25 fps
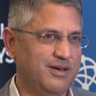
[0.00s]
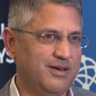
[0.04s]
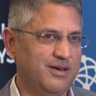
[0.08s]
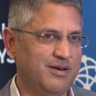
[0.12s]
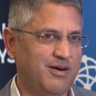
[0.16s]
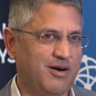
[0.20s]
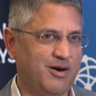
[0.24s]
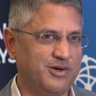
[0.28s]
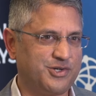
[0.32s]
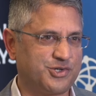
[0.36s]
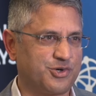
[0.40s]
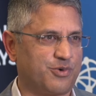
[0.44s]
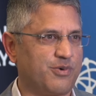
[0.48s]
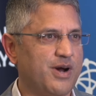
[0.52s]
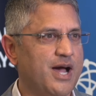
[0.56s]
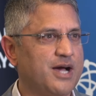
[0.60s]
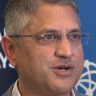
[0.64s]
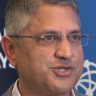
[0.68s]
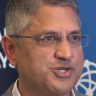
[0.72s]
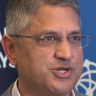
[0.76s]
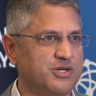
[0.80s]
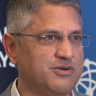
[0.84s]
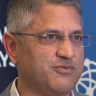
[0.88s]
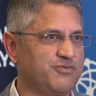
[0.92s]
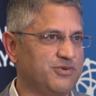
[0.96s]
our
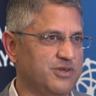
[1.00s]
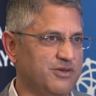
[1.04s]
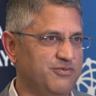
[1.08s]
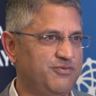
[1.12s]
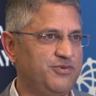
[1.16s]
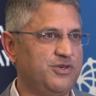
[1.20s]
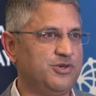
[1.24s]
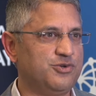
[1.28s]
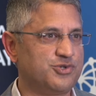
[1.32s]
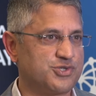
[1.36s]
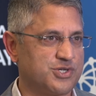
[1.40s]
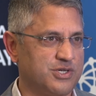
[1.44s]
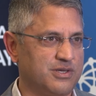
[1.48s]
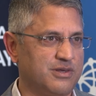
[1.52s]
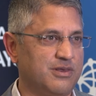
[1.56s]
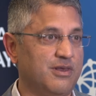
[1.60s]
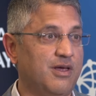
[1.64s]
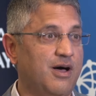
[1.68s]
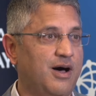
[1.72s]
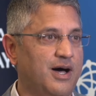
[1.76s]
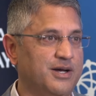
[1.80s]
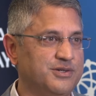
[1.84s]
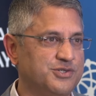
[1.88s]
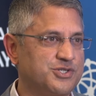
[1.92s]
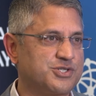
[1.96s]
direction for the Fusion
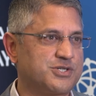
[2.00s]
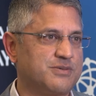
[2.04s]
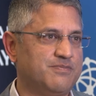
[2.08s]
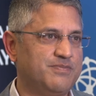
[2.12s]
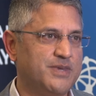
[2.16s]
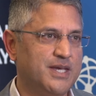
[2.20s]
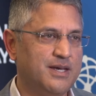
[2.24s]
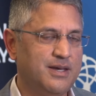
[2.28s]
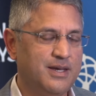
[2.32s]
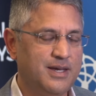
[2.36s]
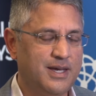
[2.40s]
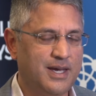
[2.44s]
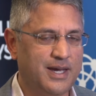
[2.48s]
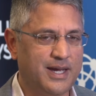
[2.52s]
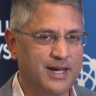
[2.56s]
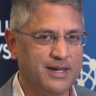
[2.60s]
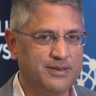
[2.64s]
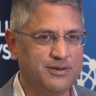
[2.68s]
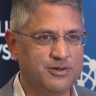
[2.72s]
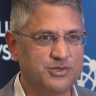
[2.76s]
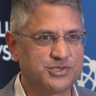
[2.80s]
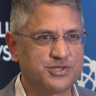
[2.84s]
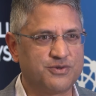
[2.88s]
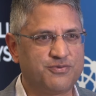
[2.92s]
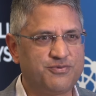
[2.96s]
launch.
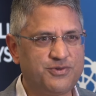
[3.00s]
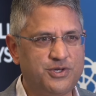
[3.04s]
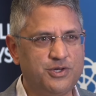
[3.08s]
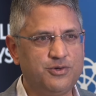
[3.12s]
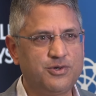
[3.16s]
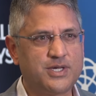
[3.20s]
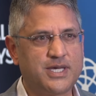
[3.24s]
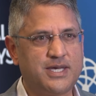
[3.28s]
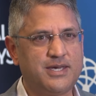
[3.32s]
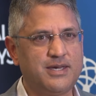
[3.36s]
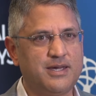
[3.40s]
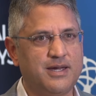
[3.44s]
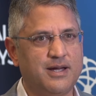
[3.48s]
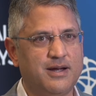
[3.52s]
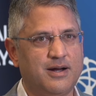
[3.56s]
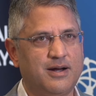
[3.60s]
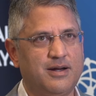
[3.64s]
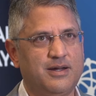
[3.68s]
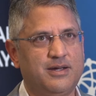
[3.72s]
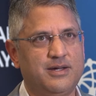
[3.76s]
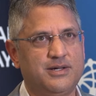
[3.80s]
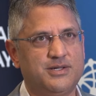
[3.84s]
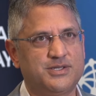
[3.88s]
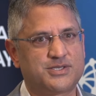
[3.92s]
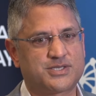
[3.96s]
And there's a few key
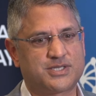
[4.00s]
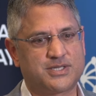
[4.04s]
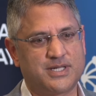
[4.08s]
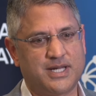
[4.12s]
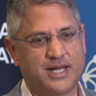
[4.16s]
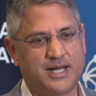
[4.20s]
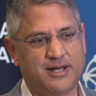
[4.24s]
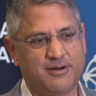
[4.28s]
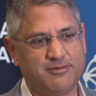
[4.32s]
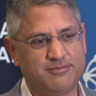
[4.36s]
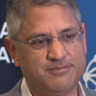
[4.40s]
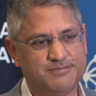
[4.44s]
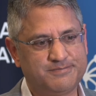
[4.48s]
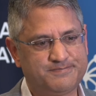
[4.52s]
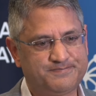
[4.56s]
areas that